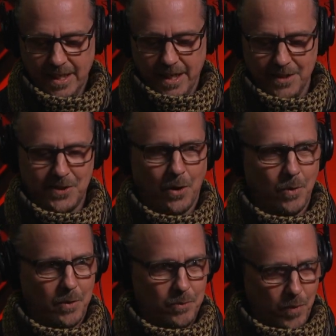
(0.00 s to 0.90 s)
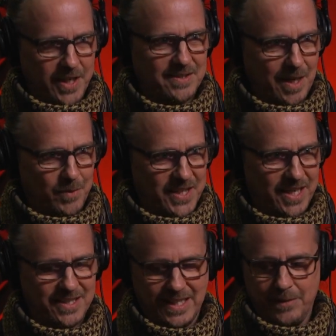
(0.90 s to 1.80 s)
And so we're running
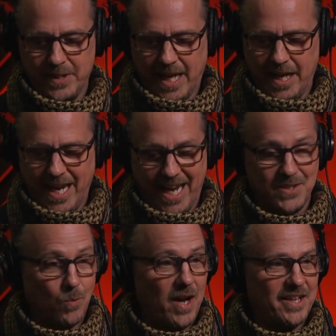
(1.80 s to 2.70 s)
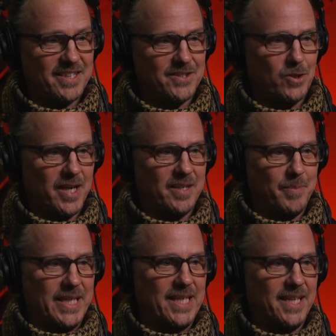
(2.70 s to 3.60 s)
simultaneously with that, as well as trying to
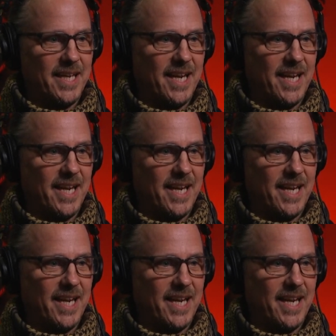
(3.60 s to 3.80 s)
be